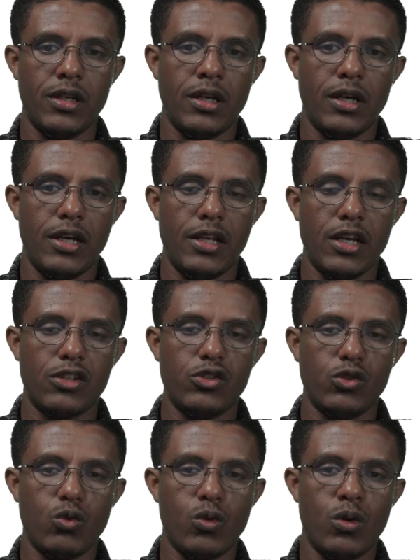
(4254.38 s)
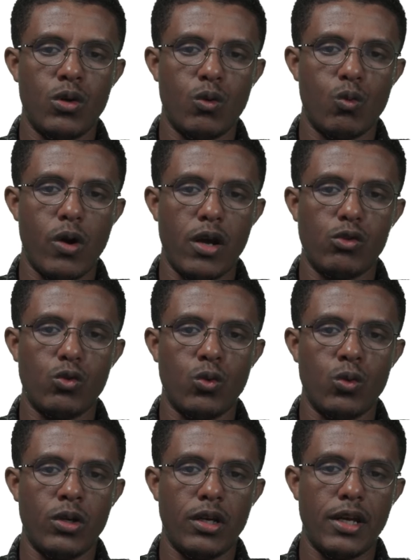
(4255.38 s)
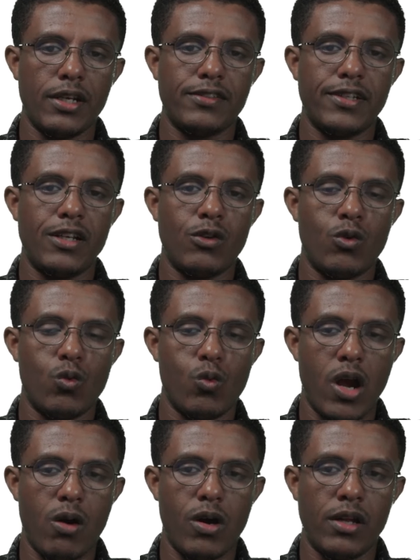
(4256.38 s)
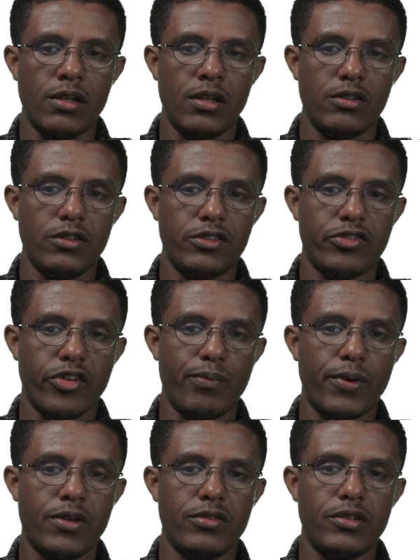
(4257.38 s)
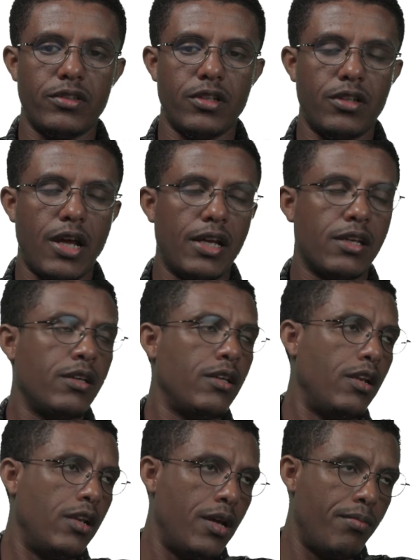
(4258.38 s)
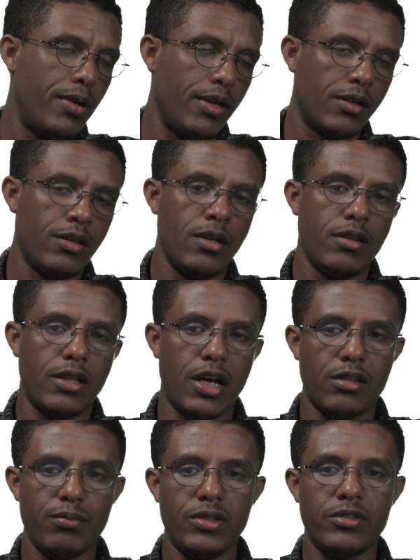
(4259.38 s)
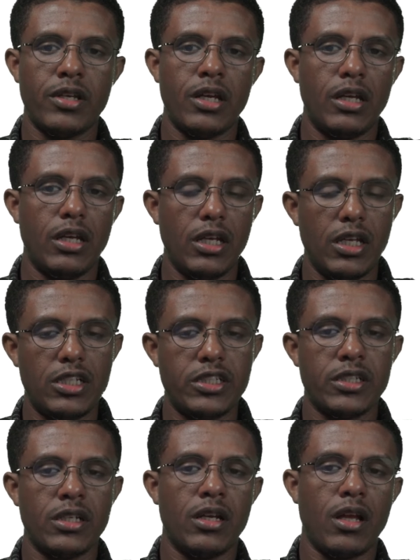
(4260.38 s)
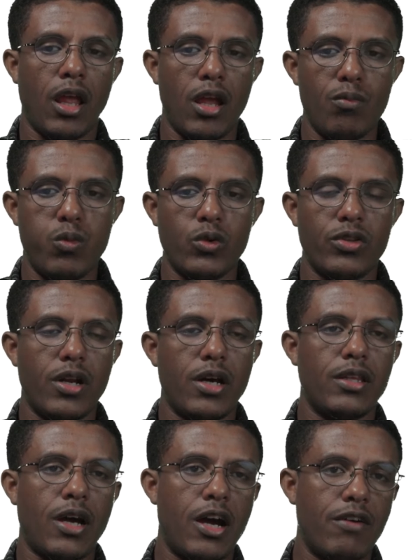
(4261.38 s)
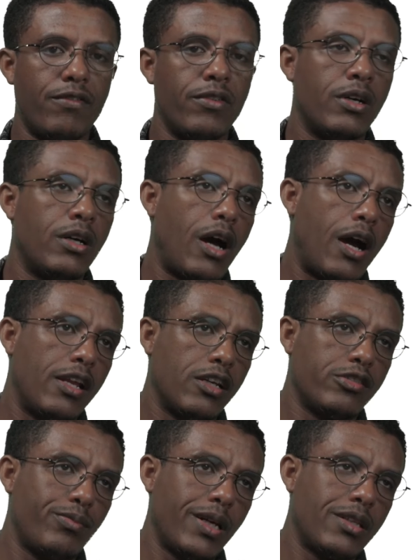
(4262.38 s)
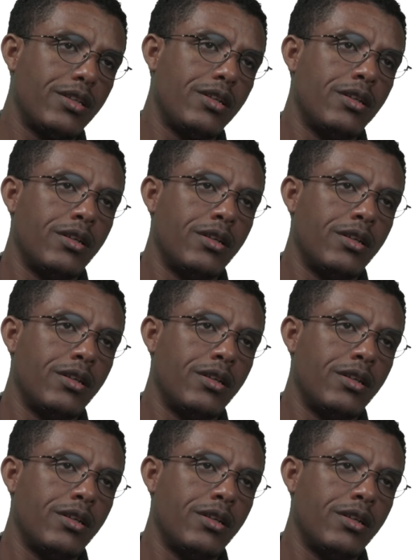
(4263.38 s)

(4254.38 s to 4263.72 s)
and X2, Y2, Xn, Y1. This represented like labeling. That means each input data have unexpected